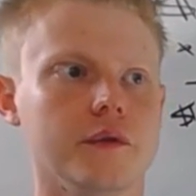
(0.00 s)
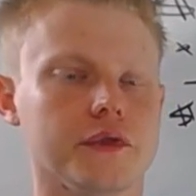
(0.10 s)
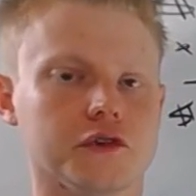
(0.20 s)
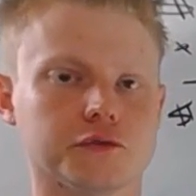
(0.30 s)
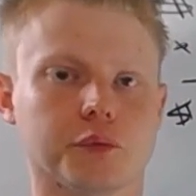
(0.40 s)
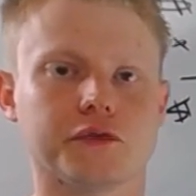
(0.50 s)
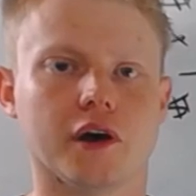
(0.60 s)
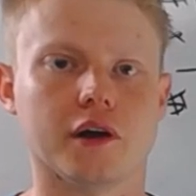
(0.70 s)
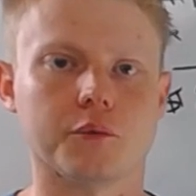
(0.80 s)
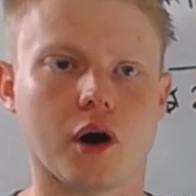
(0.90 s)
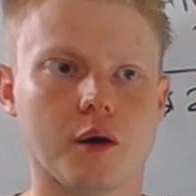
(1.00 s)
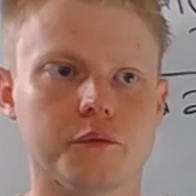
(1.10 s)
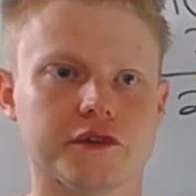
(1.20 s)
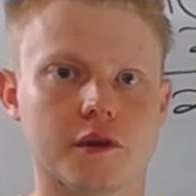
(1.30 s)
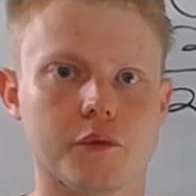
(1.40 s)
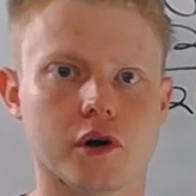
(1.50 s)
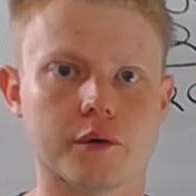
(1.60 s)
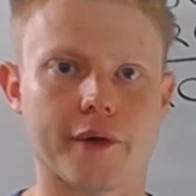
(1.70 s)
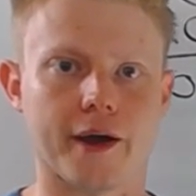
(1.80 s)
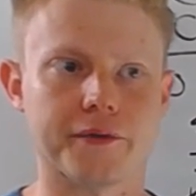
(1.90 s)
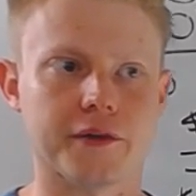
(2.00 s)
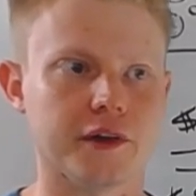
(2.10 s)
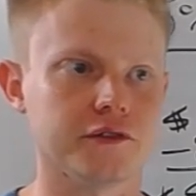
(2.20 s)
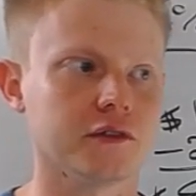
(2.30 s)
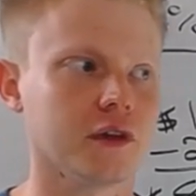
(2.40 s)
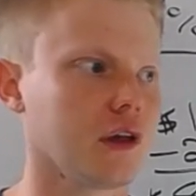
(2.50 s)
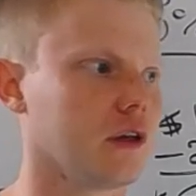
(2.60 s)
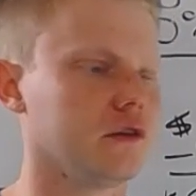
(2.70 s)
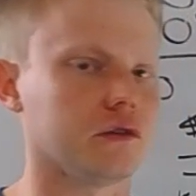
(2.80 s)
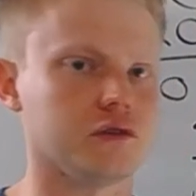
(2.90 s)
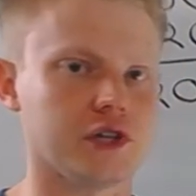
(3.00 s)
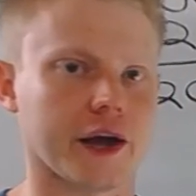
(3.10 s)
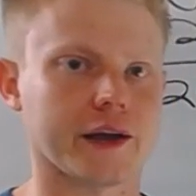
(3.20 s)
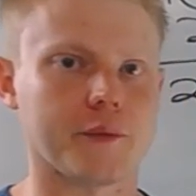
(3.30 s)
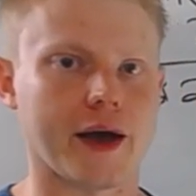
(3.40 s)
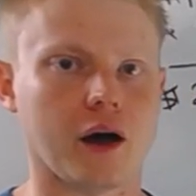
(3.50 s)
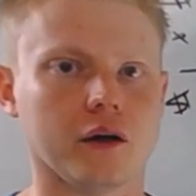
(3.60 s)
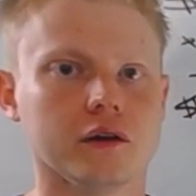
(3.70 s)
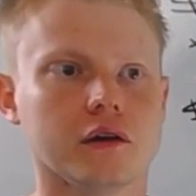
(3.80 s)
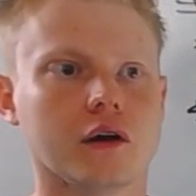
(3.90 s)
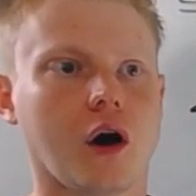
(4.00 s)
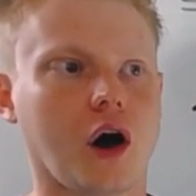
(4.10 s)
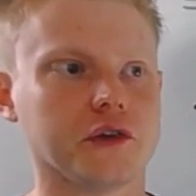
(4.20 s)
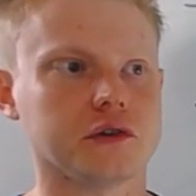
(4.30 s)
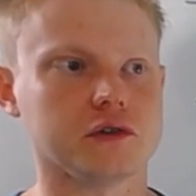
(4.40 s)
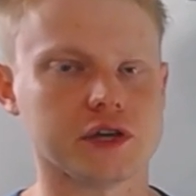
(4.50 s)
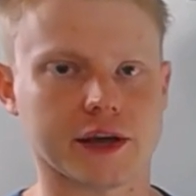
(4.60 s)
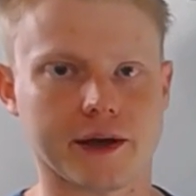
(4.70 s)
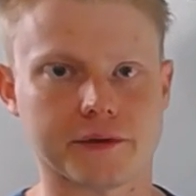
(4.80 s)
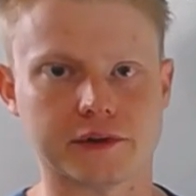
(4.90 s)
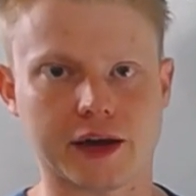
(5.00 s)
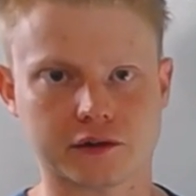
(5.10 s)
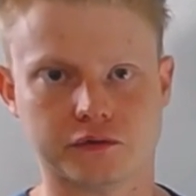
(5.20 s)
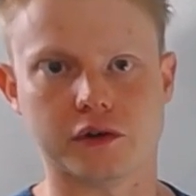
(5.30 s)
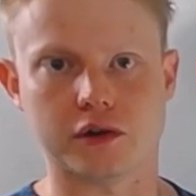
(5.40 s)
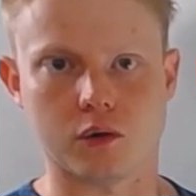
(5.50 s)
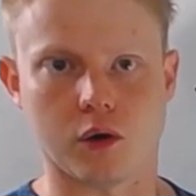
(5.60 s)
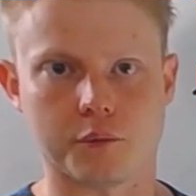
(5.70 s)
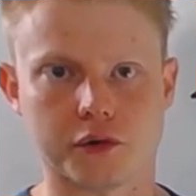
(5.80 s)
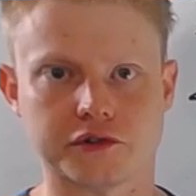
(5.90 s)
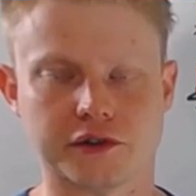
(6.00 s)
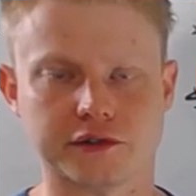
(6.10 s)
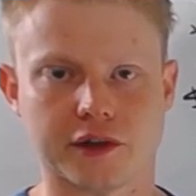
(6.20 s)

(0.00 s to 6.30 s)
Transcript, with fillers: There's a ton of problems in the book about this, so check them out. Also, check out the next video on percents.